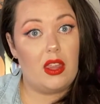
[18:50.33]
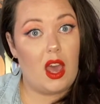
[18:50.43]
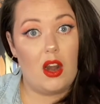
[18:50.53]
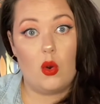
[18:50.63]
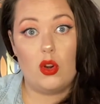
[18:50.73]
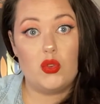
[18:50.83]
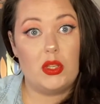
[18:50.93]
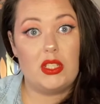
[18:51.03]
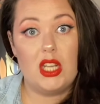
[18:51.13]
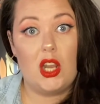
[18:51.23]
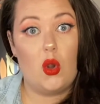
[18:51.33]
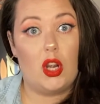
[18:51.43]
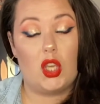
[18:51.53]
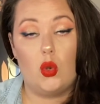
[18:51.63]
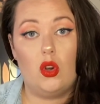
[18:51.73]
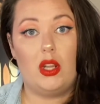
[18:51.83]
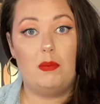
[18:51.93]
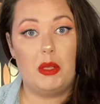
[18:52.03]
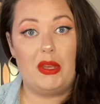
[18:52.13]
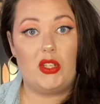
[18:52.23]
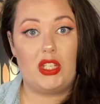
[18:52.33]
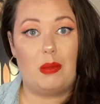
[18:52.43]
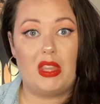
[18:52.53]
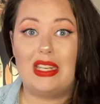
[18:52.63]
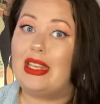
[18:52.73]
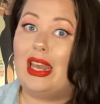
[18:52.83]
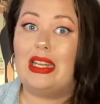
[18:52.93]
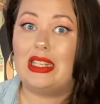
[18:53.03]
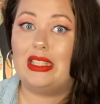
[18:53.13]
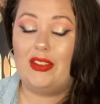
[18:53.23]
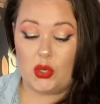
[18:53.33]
an orange wood stick or a cuticle implement or something to get it to lift,